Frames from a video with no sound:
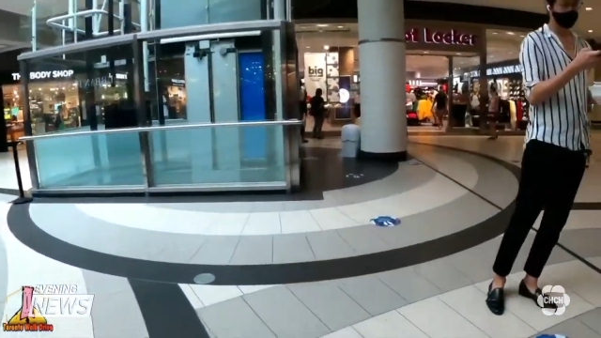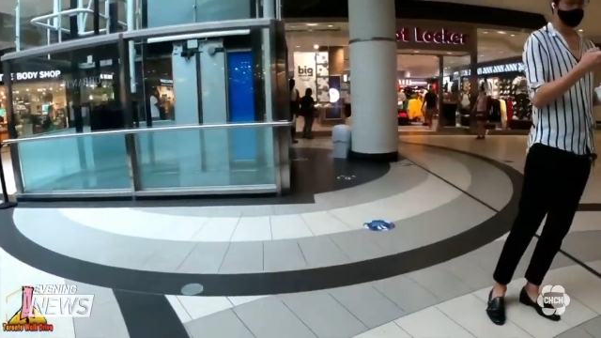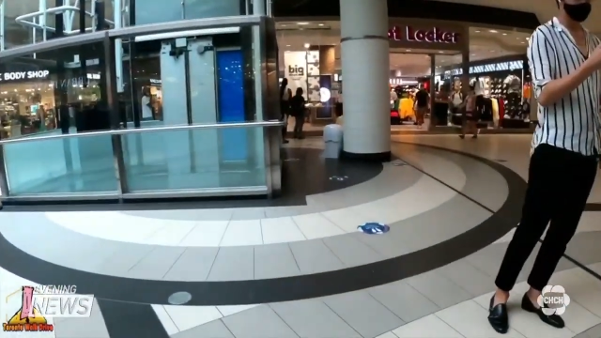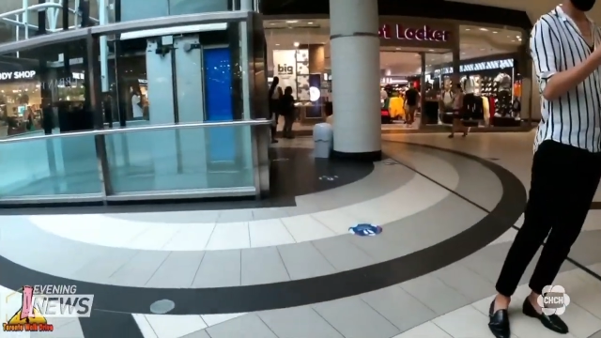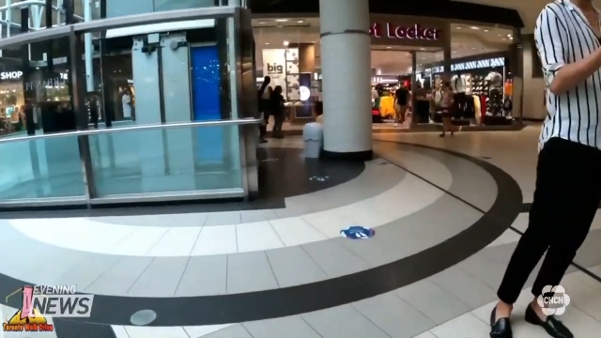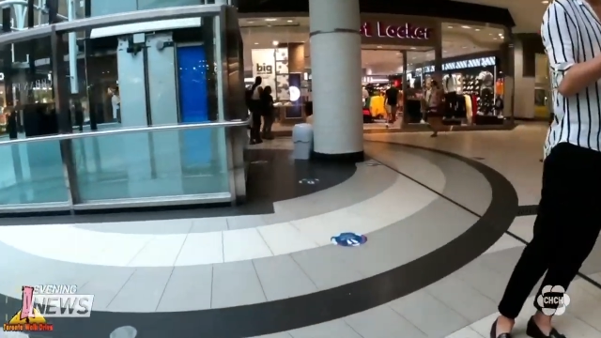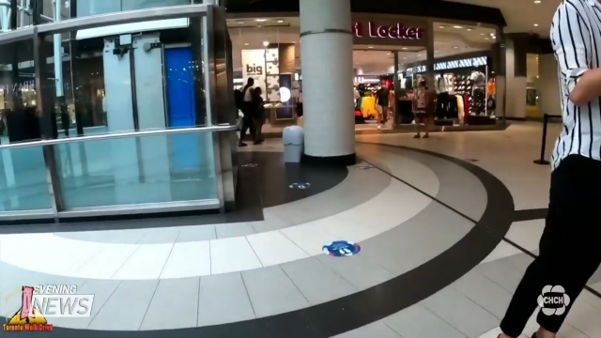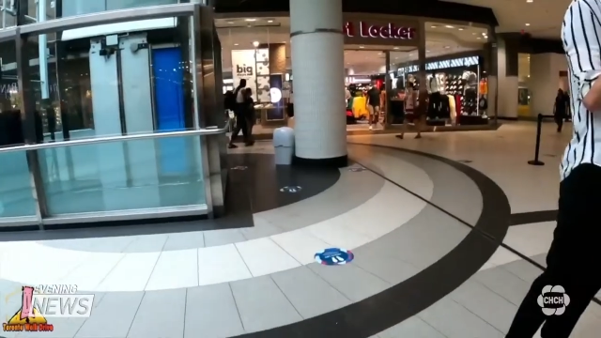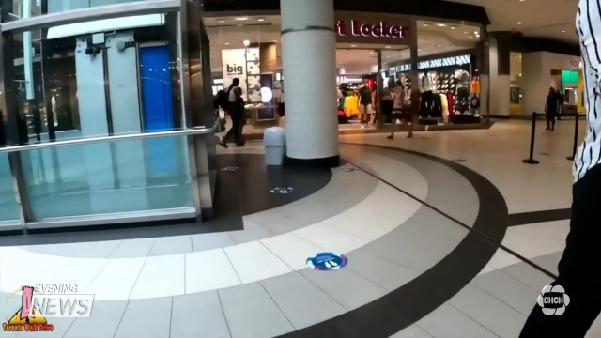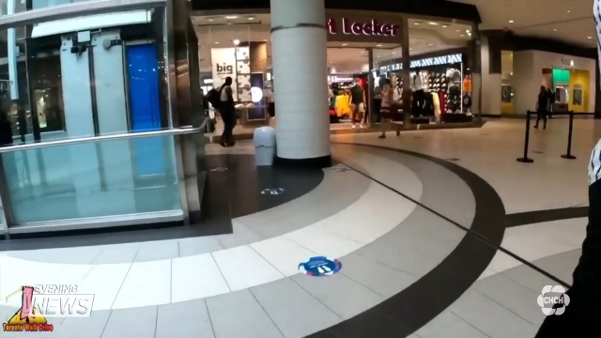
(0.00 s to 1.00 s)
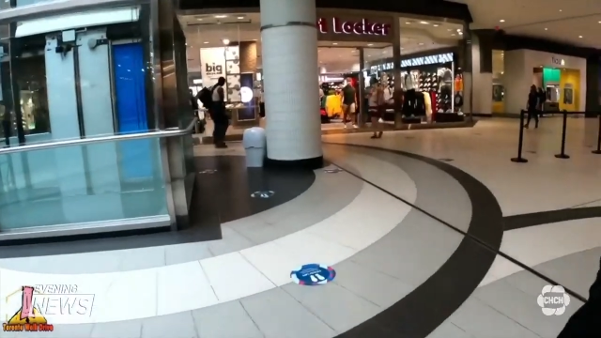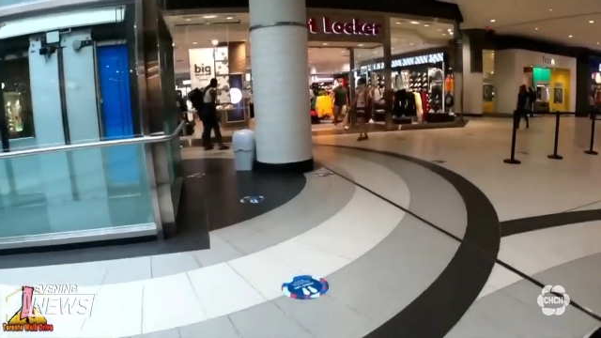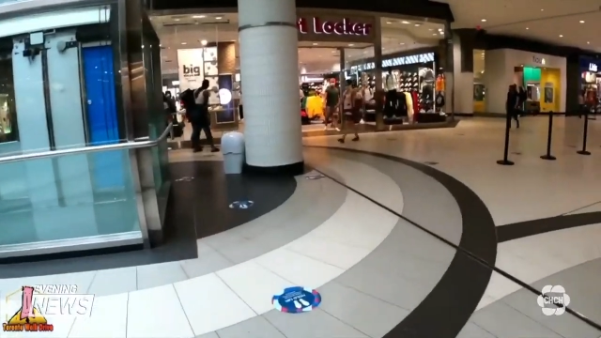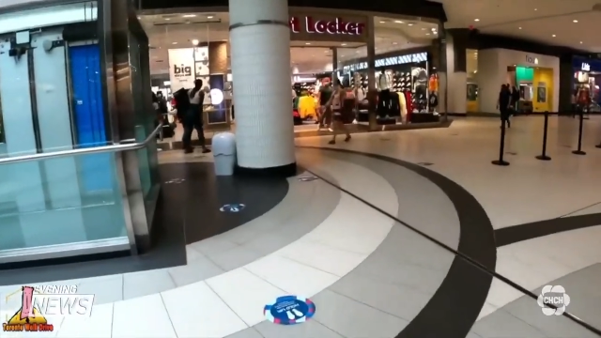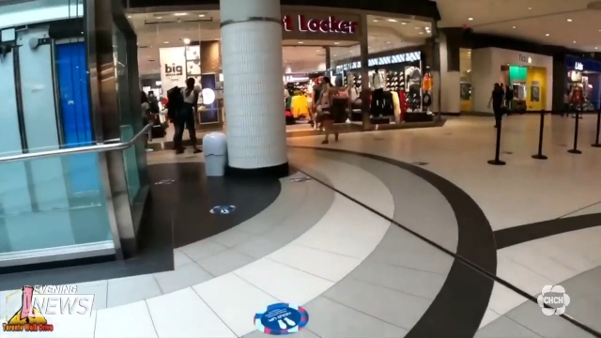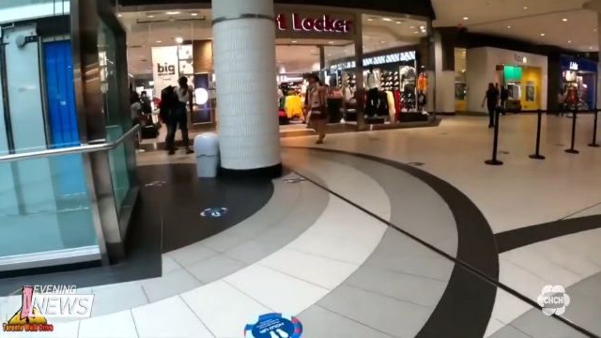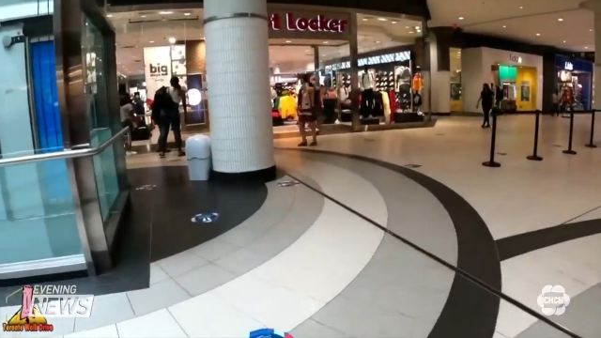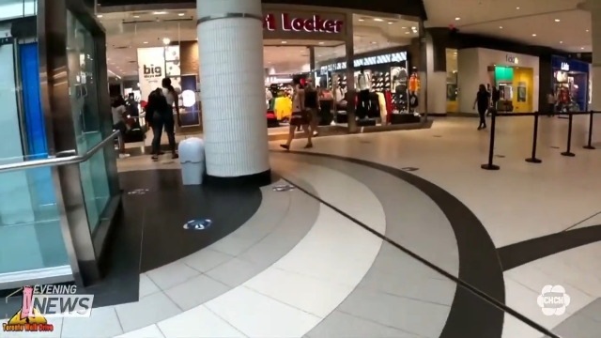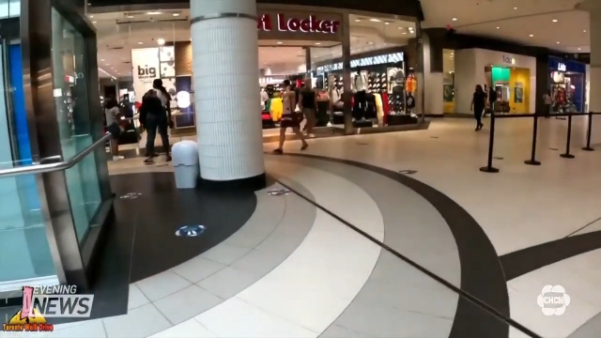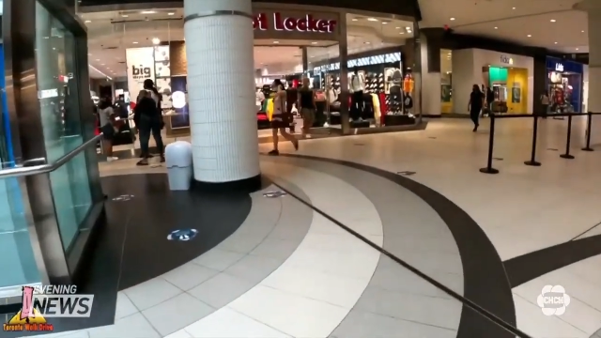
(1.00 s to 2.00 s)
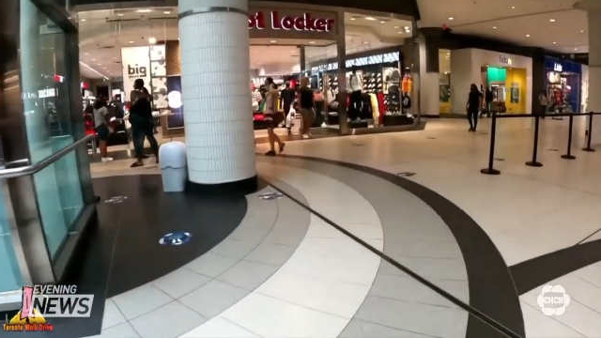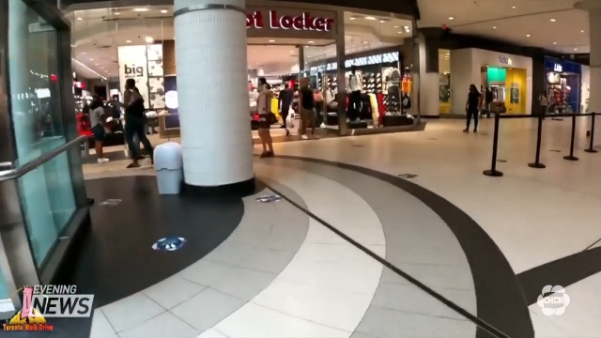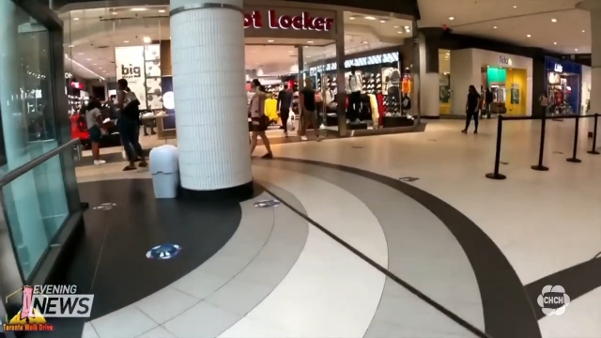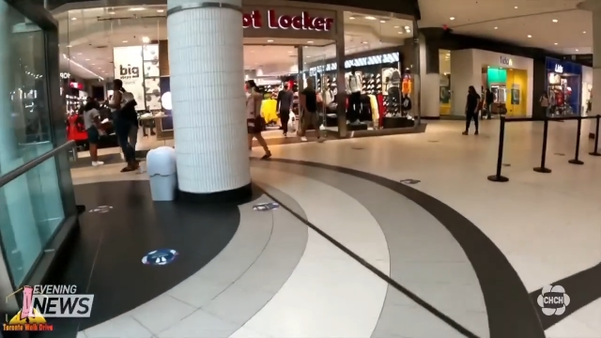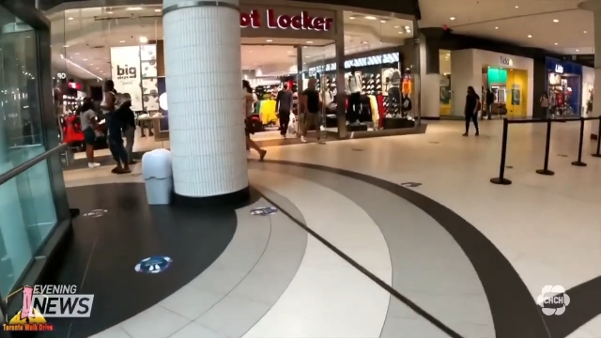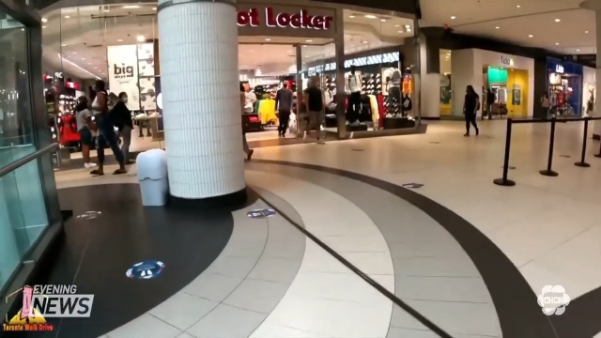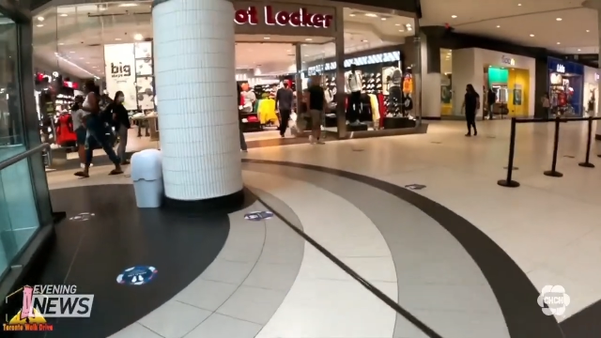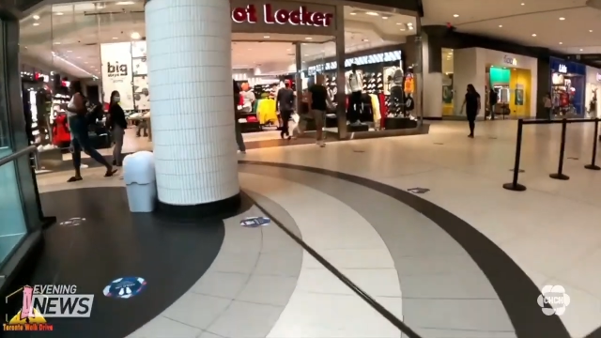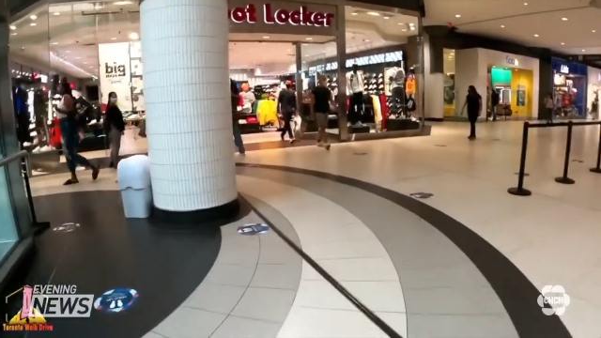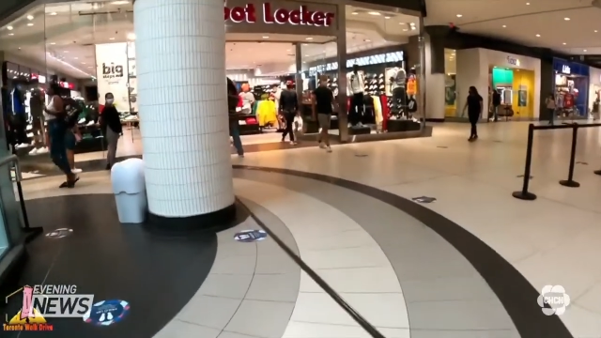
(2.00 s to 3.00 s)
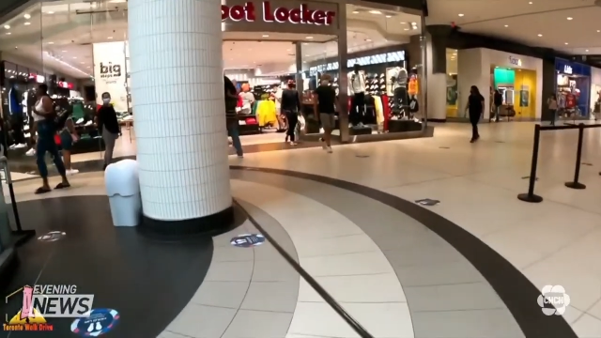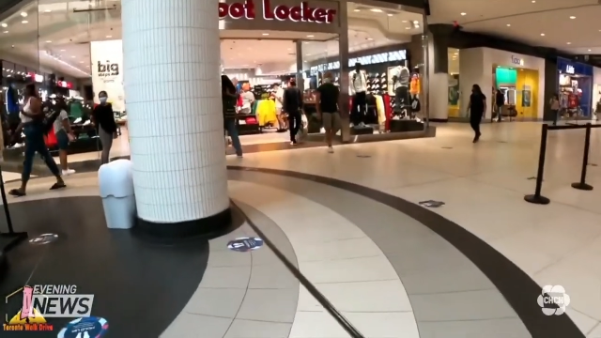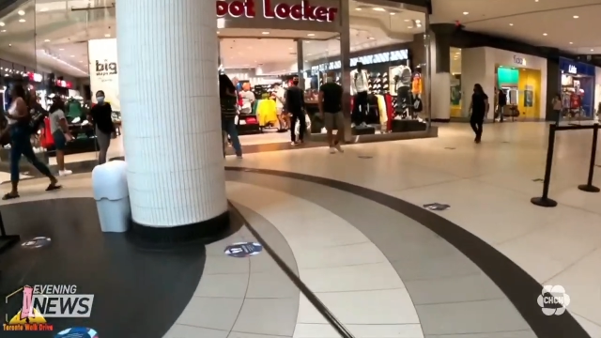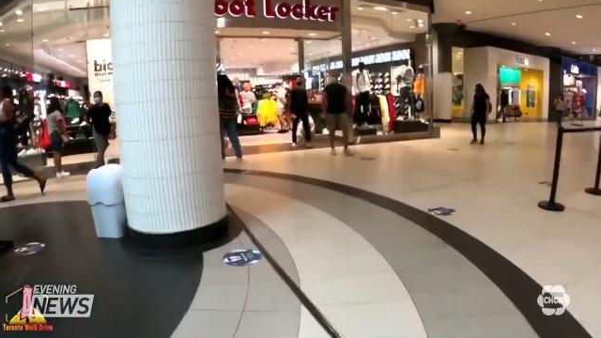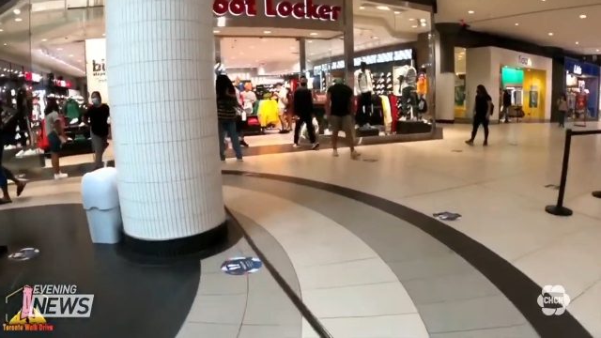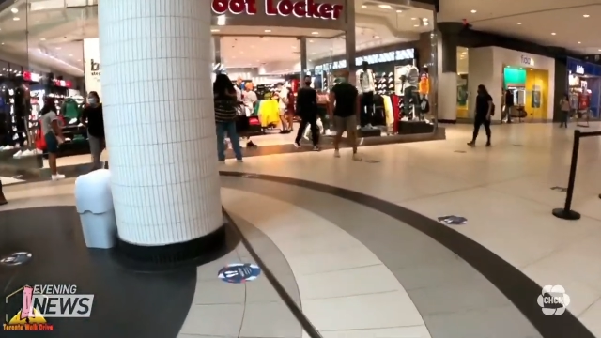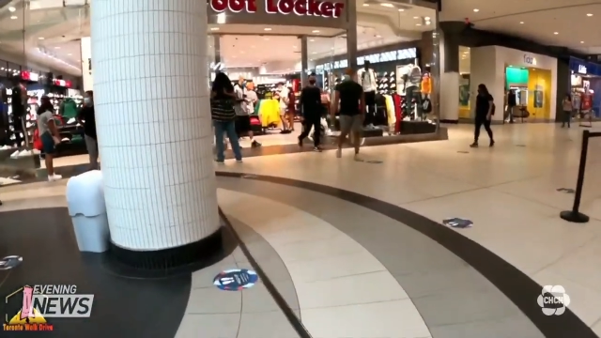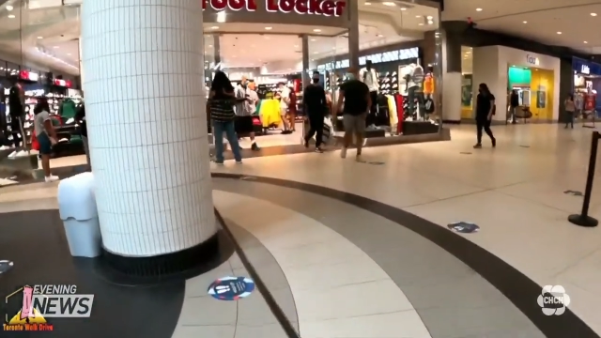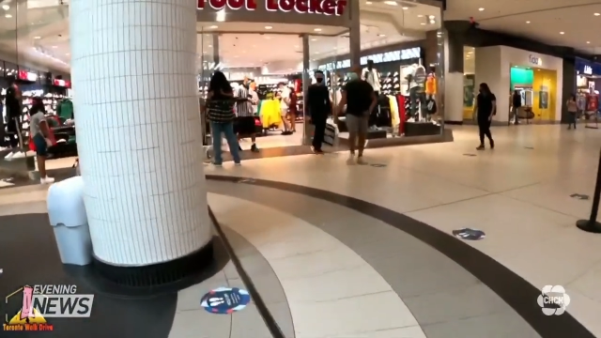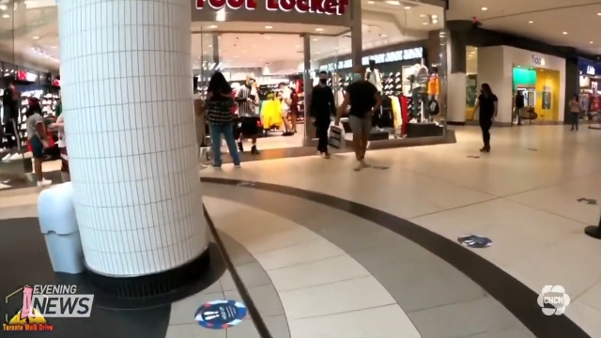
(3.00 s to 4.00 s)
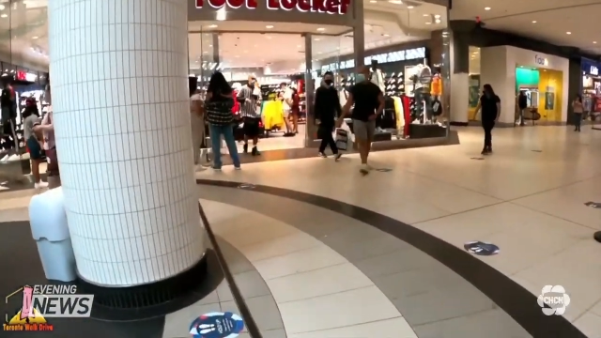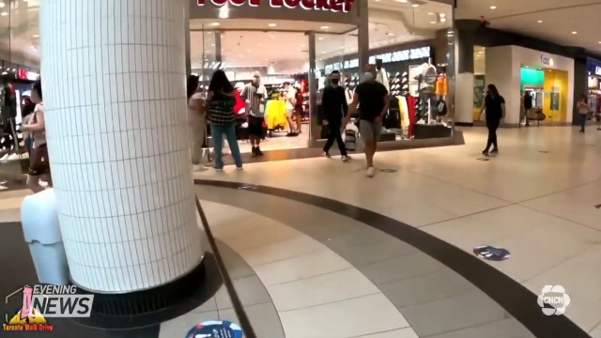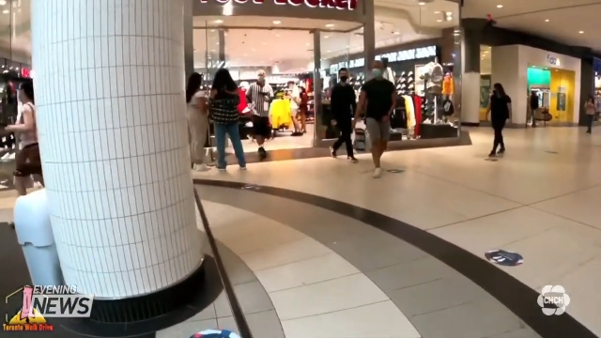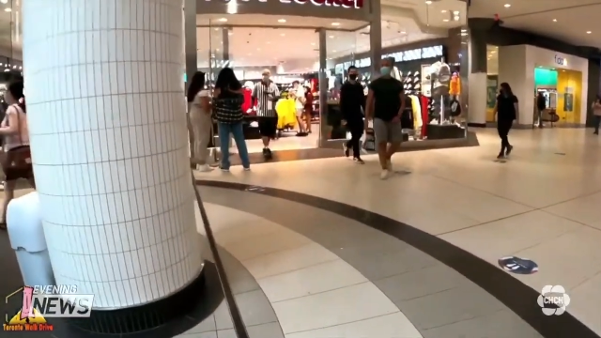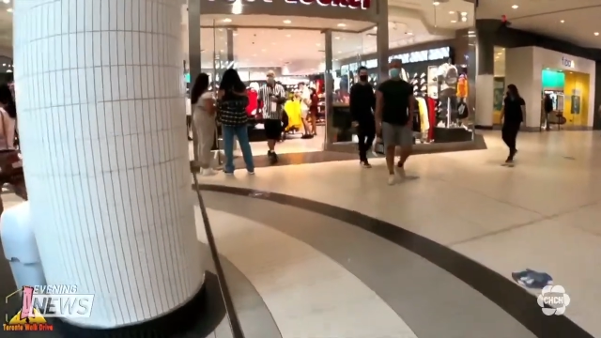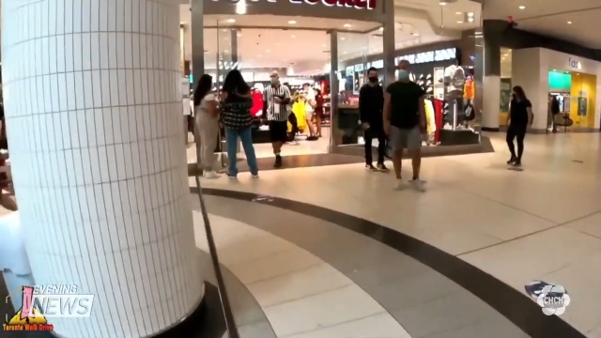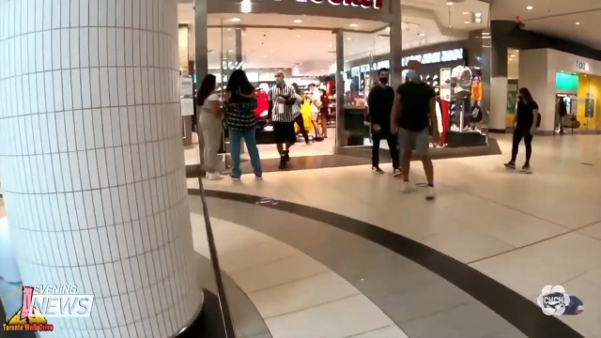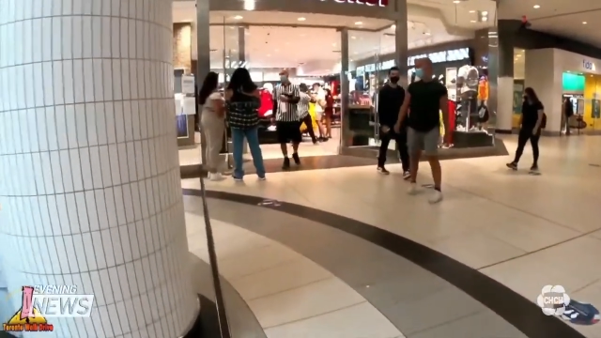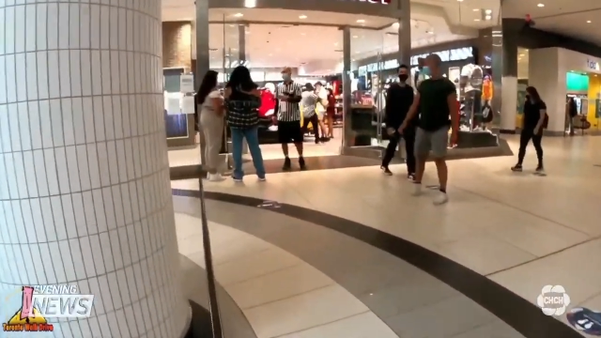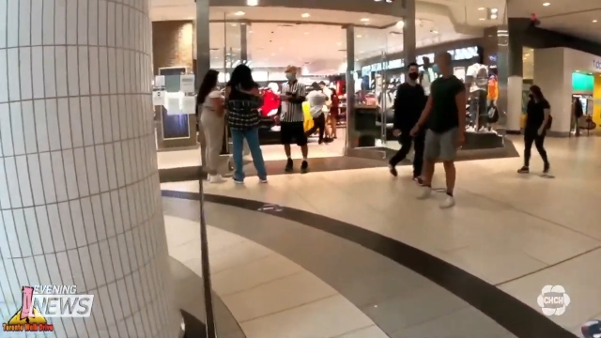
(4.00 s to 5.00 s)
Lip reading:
Nobody's mouth can be seen.